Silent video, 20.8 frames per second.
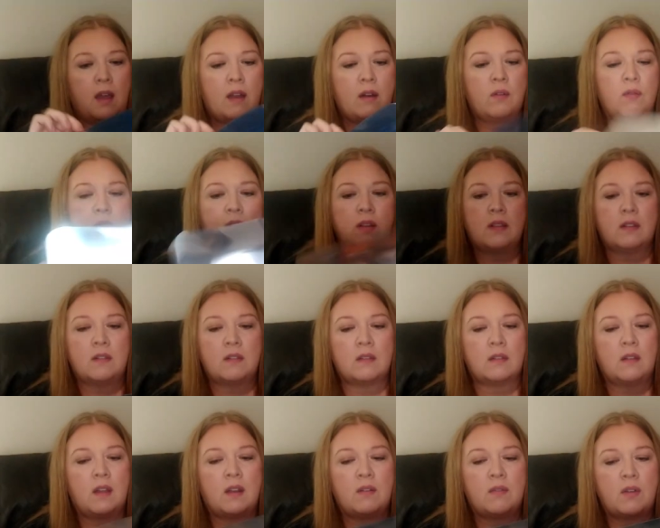I don't,
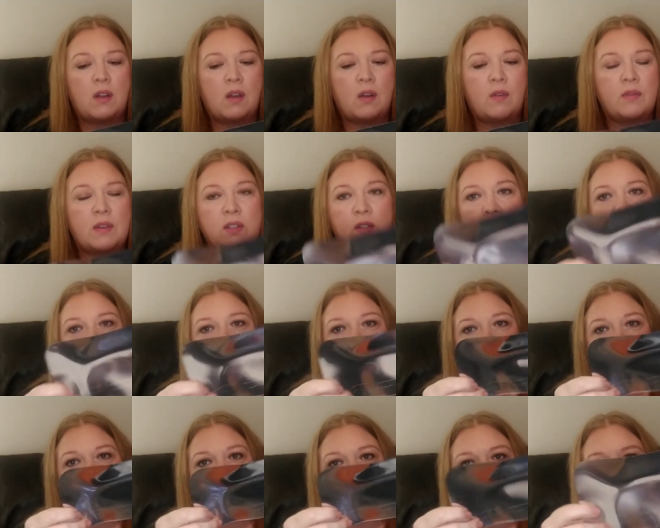I don't know if he's going to
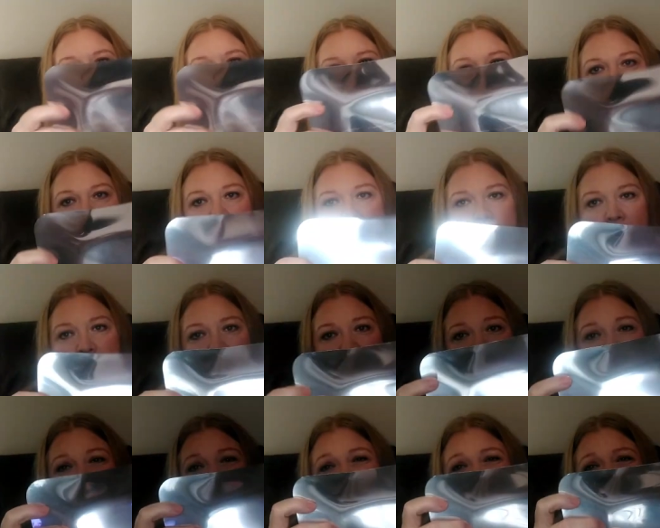really be able to see himself
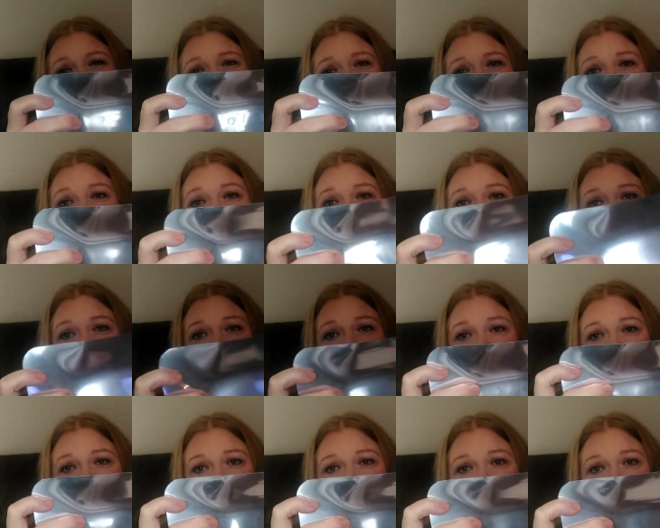because it is just a little
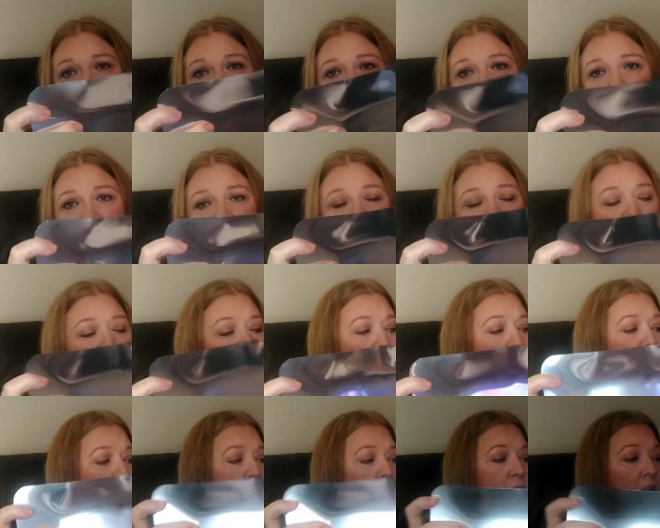piece of
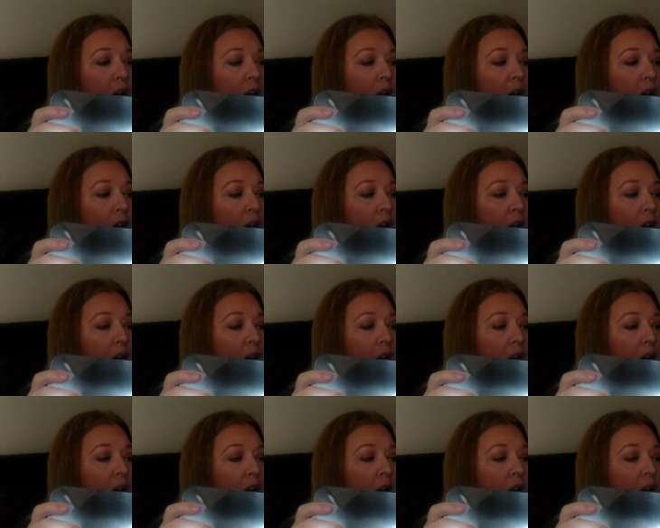uh,